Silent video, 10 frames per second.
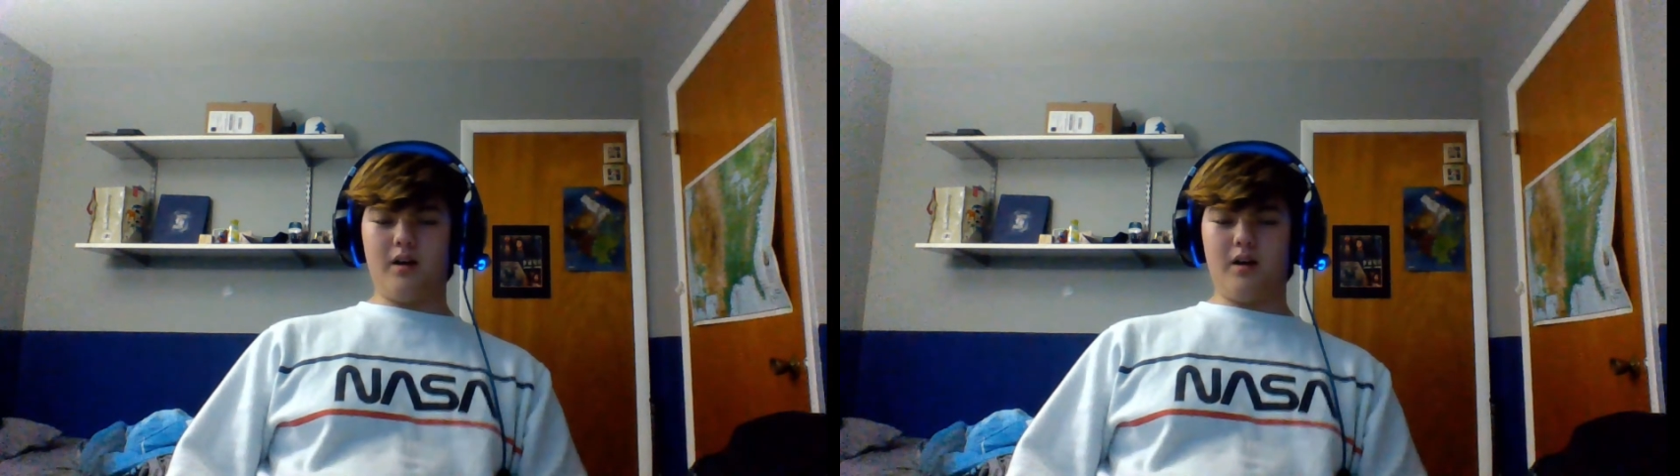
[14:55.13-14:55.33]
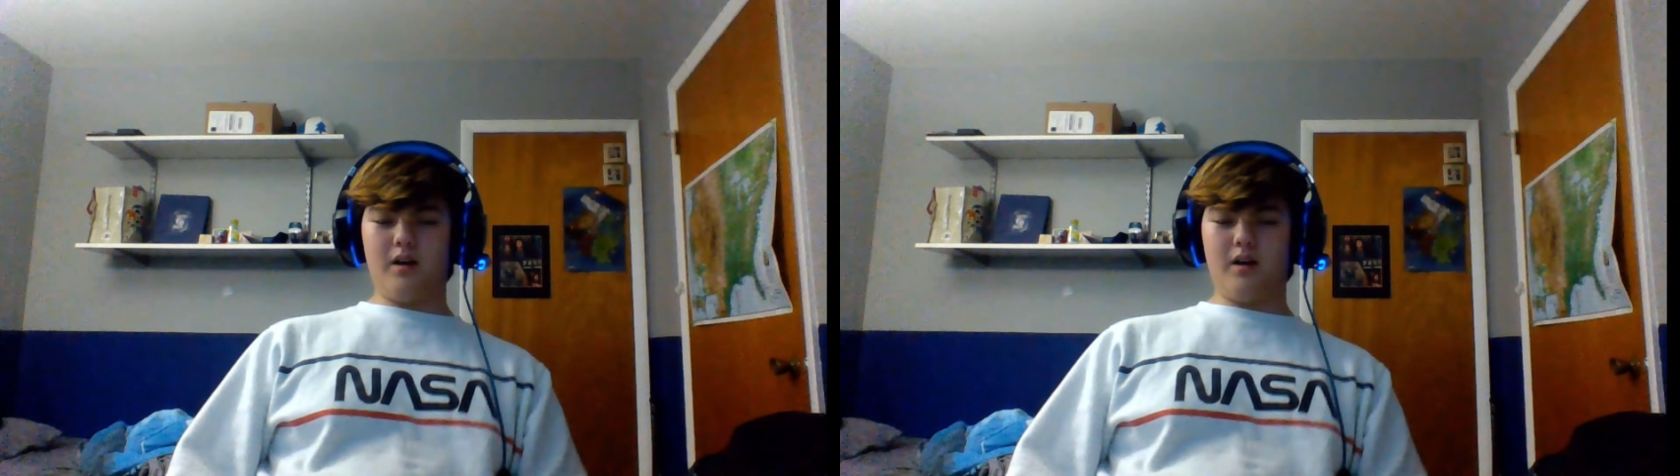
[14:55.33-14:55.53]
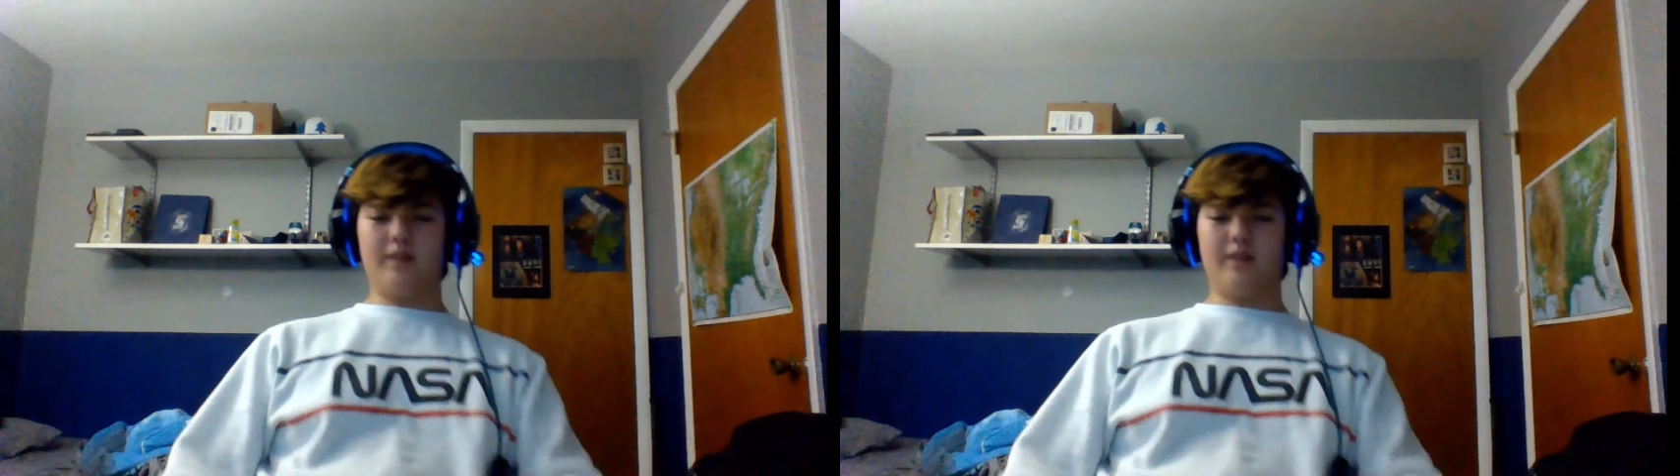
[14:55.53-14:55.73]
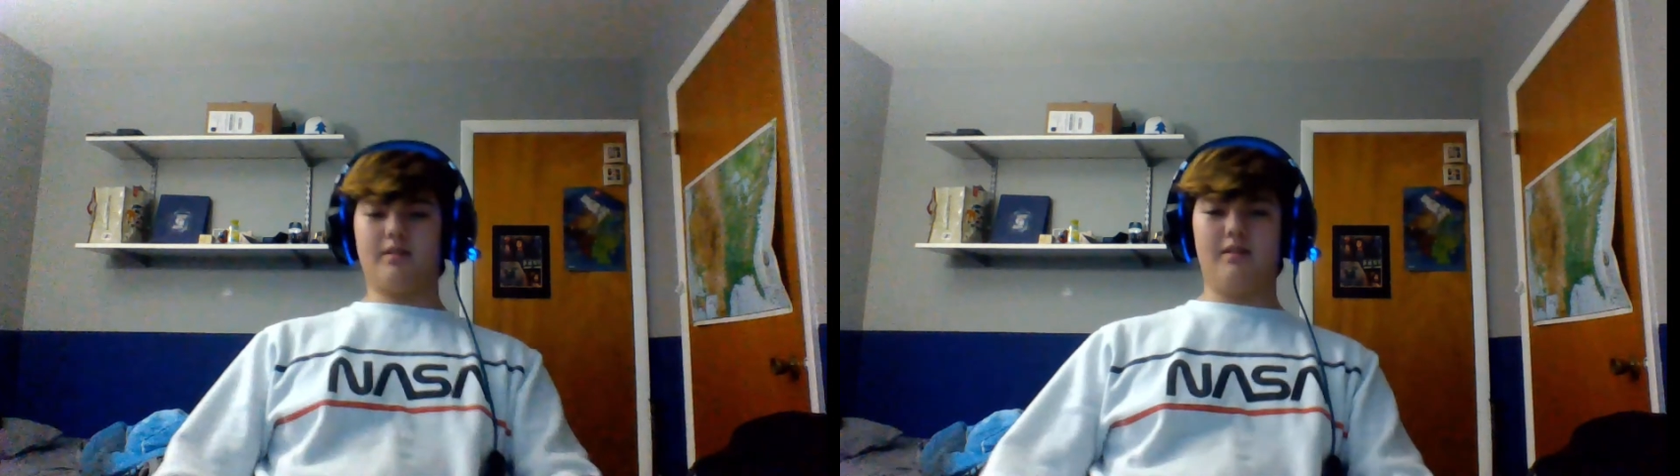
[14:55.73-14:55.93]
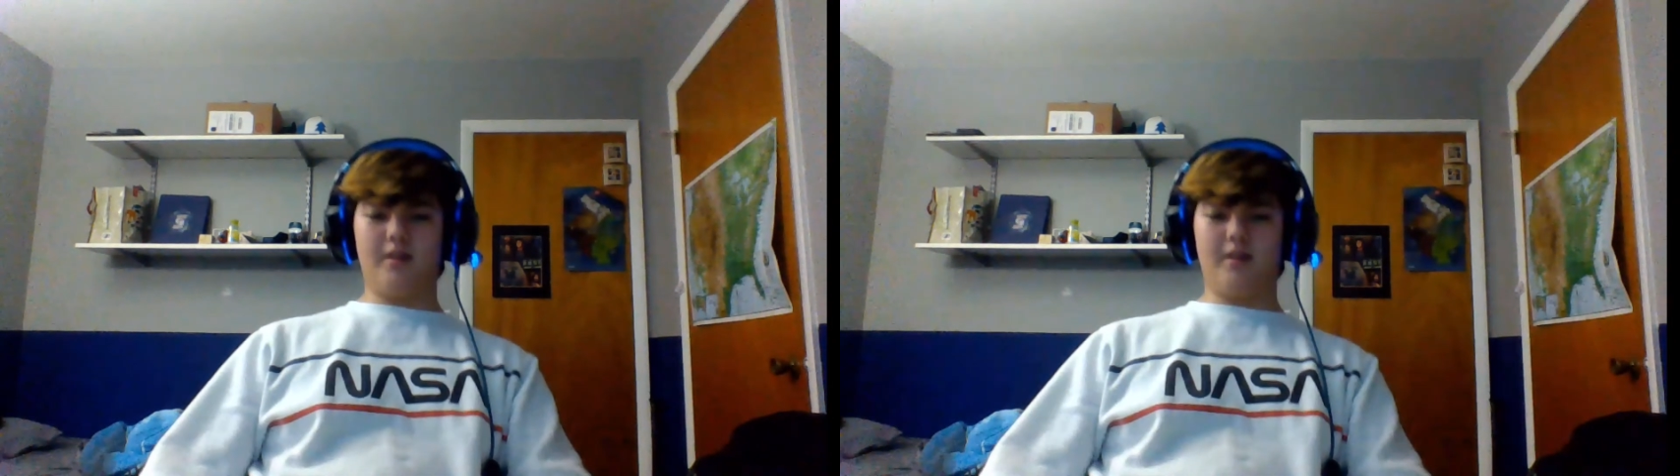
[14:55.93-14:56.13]
like this
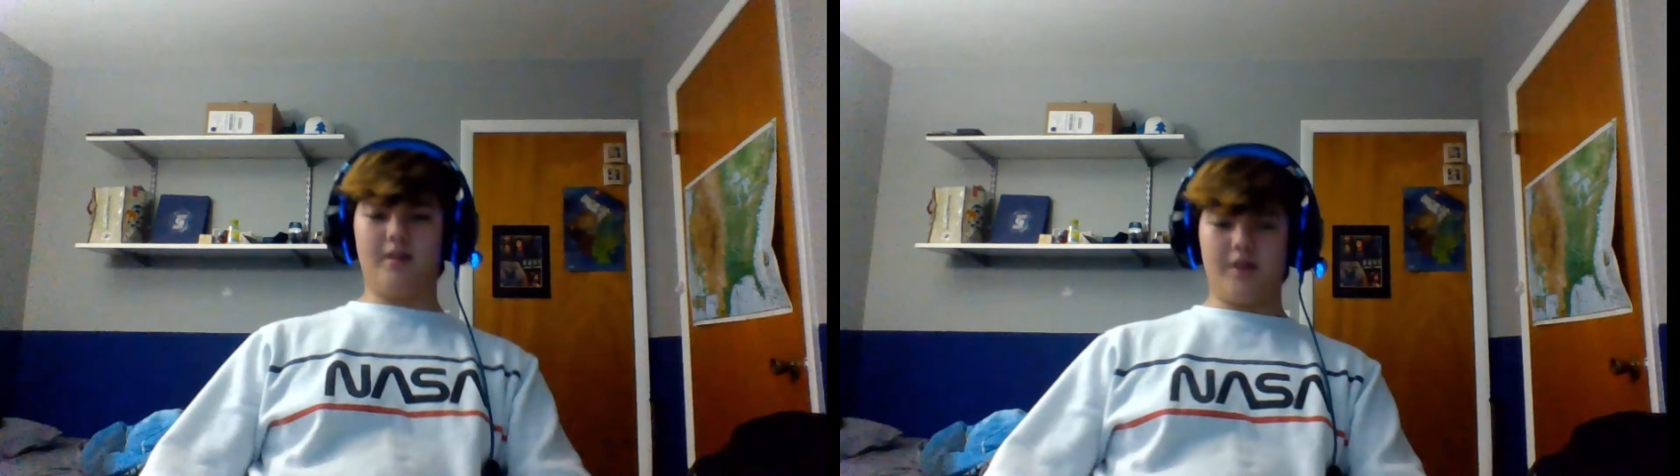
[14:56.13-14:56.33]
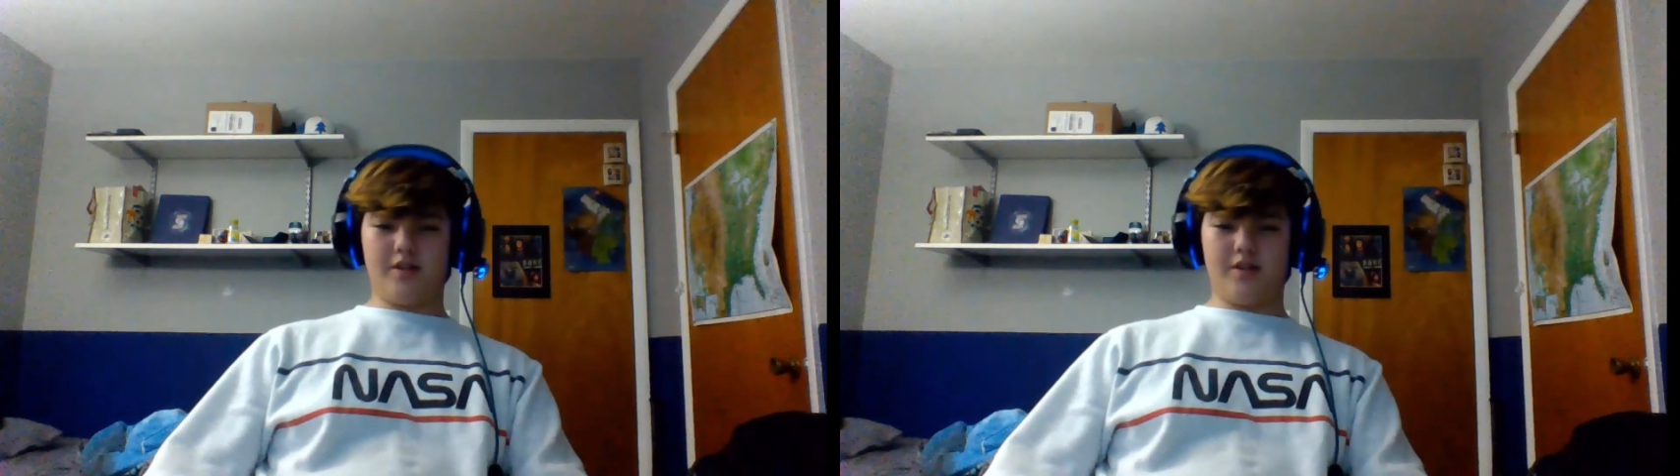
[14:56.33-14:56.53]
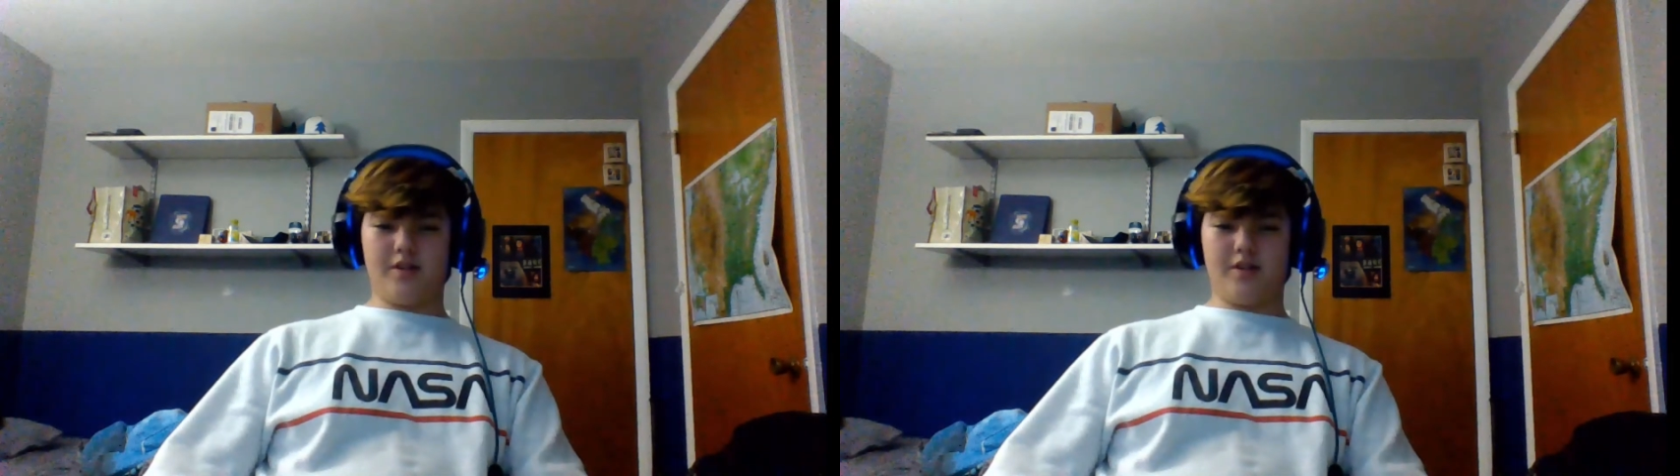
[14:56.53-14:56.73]
kind of stuff, if I should